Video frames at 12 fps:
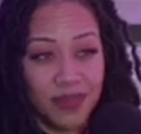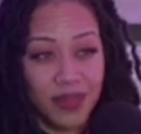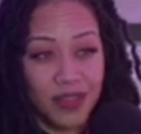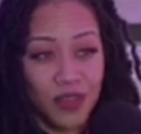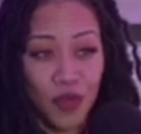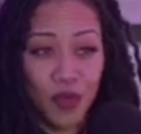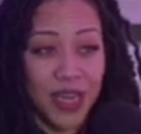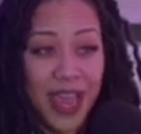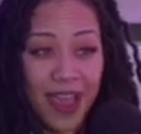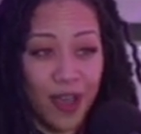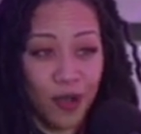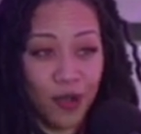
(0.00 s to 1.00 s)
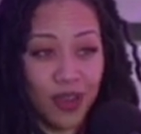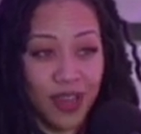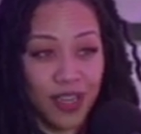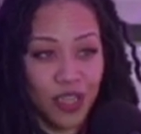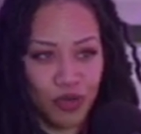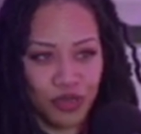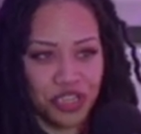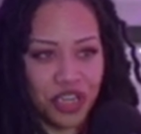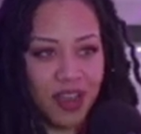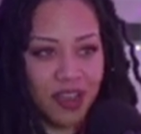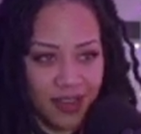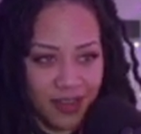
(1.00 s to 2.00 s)
So now you're
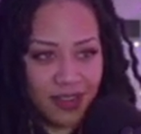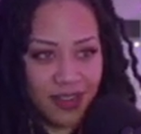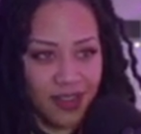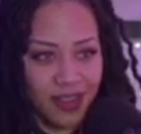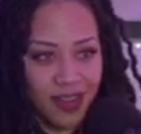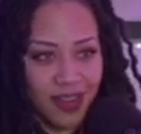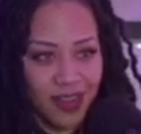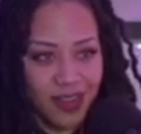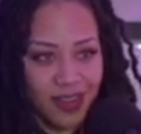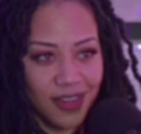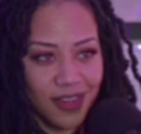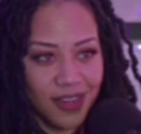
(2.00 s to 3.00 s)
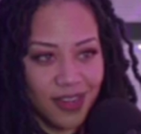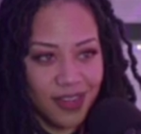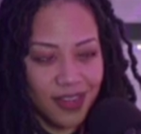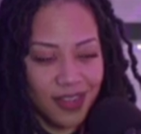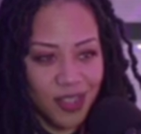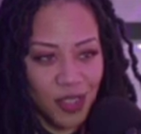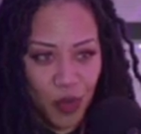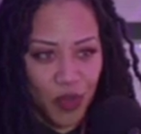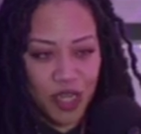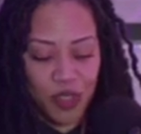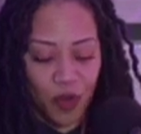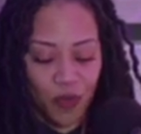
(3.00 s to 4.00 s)
done. So
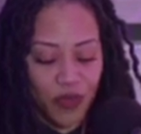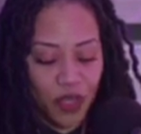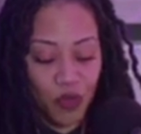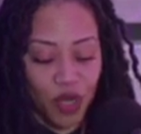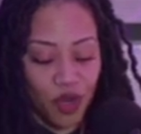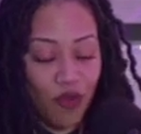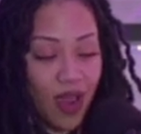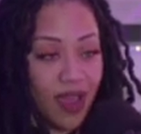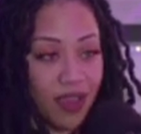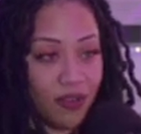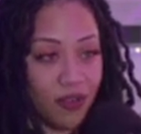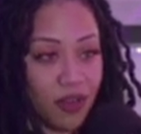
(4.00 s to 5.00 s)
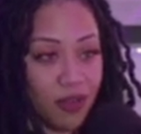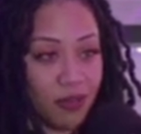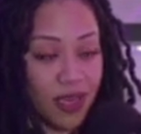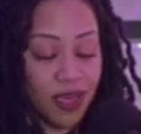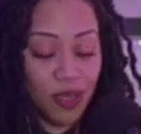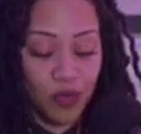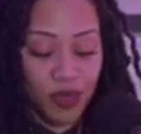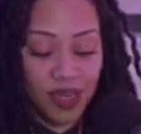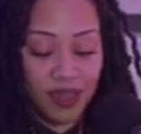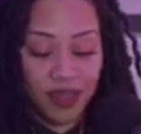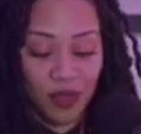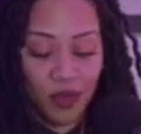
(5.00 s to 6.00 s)
there's no film. You could cry in front of me. You
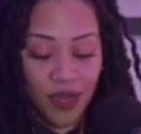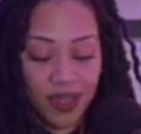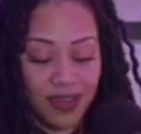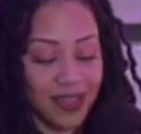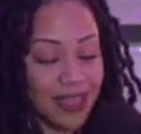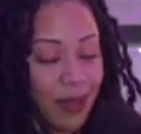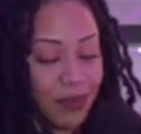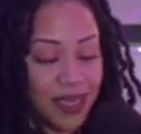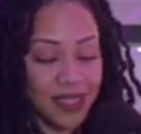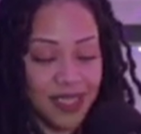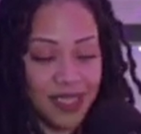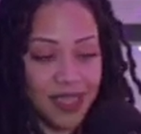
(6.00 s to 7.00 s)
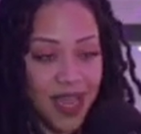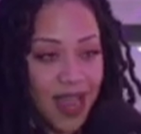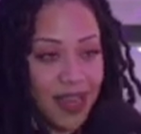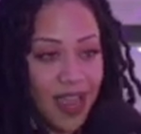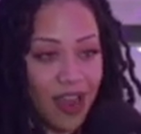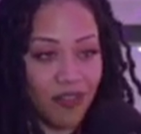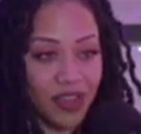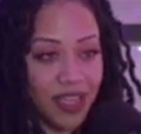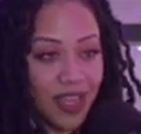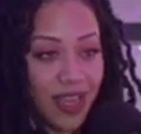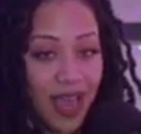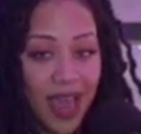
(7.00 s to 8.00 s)
could, I mean, snot,
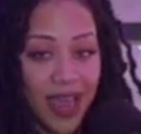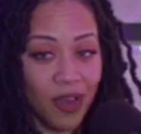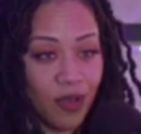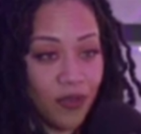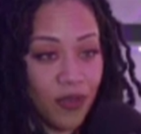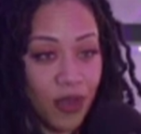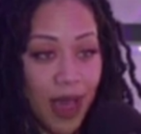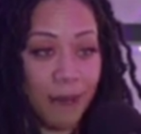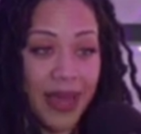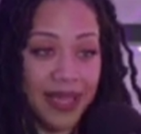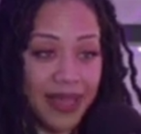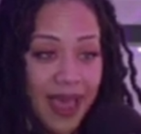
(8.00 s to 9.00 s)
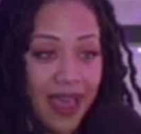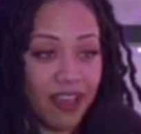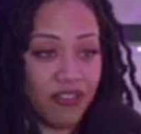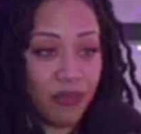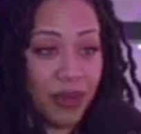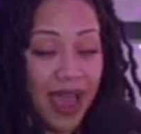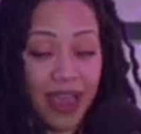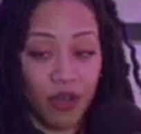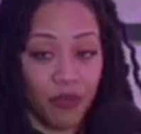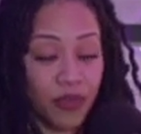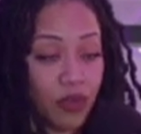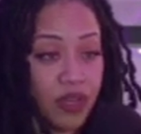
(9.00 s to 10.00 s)
everything. I might laugh. I ain't
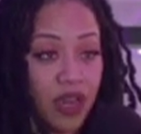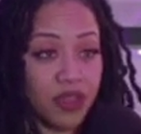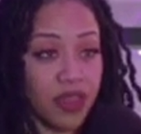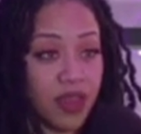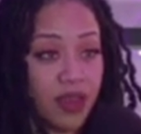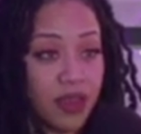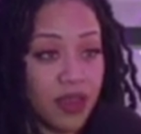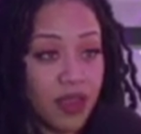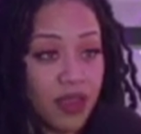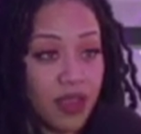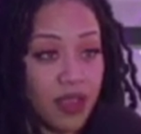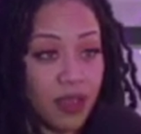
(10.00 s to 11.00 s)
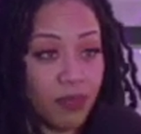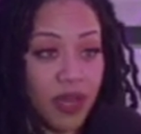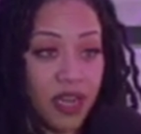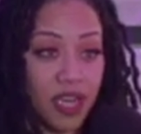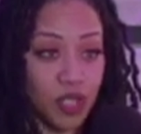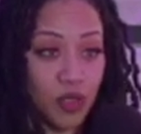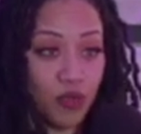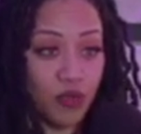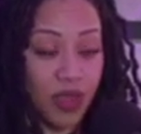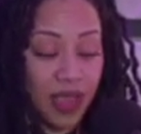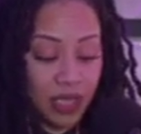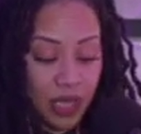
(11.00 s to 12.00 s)
gonna feel nothing, because
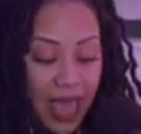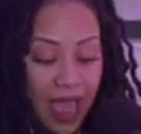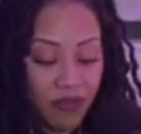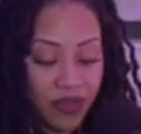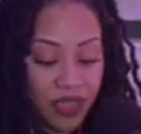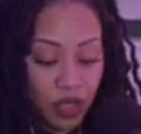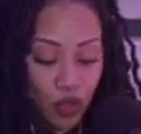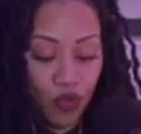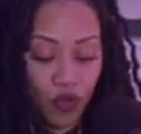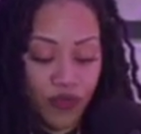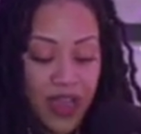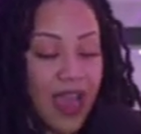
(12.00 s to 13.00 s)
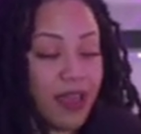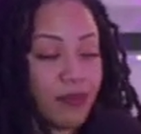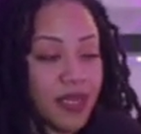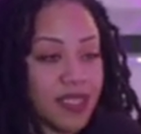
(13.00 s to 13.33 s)
you've gotten me to